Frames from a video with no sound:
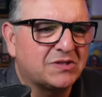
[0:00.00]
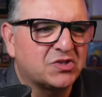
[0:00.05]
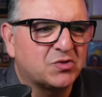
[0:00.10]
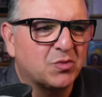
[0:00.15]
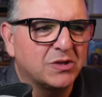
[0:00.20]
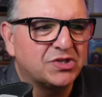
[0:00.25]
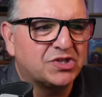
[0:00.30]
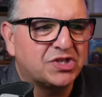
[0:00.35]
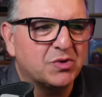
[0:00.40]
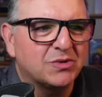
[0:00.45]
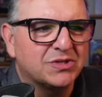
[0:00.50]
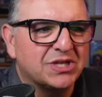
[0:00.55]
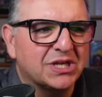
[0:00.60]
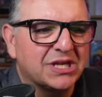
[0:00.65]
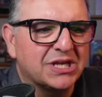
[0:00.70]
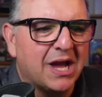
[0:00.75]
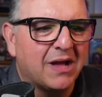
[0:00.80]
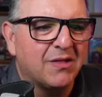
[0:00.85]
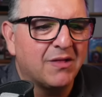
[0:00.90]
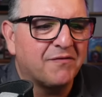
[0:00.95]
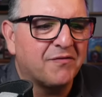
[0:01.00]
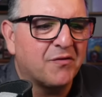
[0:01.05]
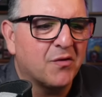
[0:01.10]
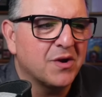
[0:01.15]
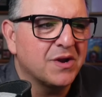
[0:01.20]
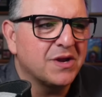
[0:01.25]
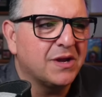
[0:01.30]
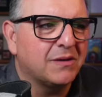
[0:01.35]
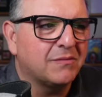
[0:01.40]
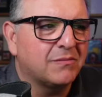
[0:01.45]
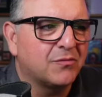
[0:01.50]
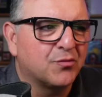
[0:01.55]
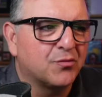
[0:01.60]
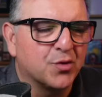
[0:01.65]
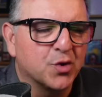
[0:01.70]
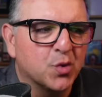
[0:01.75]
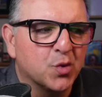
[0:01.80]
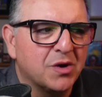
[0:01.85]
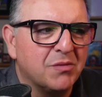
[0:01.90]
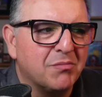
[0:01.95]
This is when she was in California,
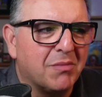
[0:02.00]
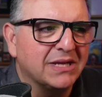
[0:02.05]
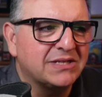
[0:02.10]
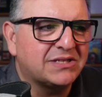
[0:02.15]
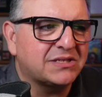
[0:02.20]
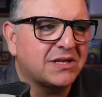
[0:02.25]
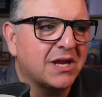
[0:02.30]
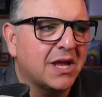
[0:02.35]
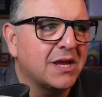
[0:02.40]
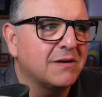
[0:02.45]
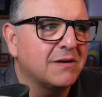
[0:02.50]
ruined my state.